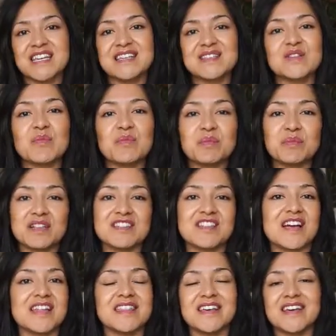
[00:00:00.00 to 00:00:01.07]
kizomba,
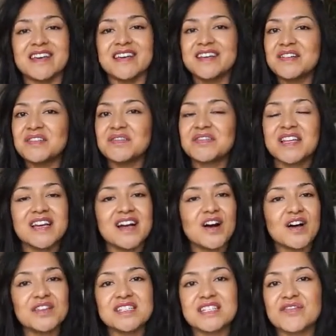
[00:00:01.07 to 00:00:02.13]
bachata,
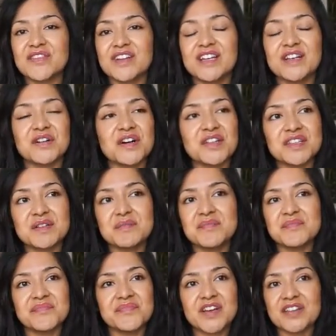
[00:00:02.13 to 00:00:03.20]
all the different, you know, all
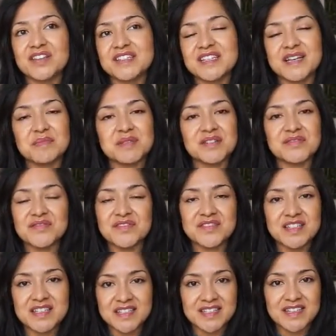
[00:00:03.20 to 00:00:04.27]
the types of,
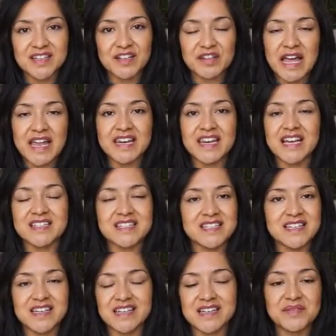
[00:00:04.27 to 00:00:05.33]
you know, Latin
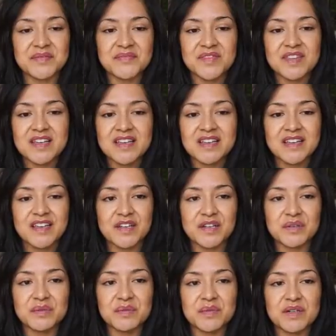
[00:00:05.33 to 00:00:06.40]
dancing, and, you
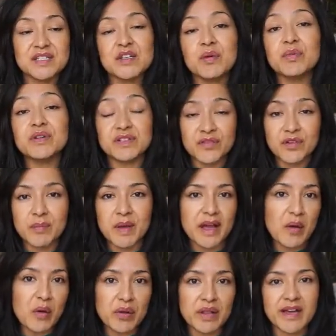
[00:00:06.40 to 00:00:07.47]
know, kizomba is from
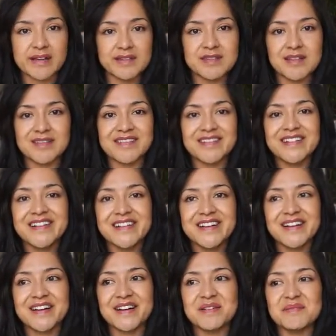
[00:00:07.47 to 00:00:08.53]
Angola. So,
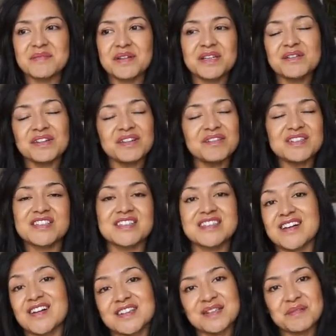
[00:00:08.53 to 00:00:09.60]
but it was
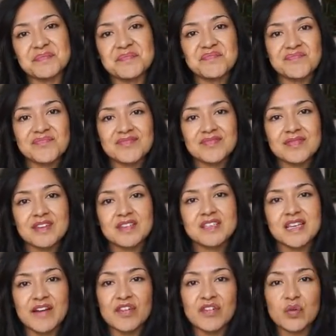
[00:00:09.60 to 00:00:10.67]
just awesome
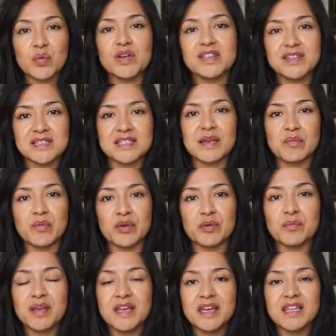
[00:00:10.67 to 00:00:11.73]
to have everyone in the same
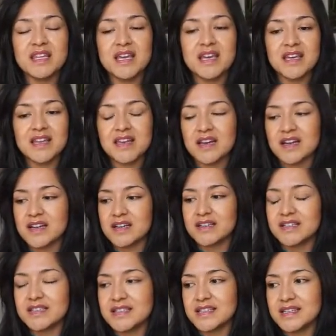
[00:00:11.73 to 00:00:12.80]
room. And then
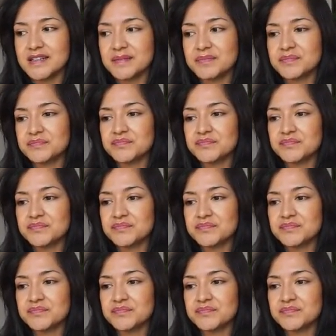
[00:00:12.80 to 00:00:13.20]
let's see.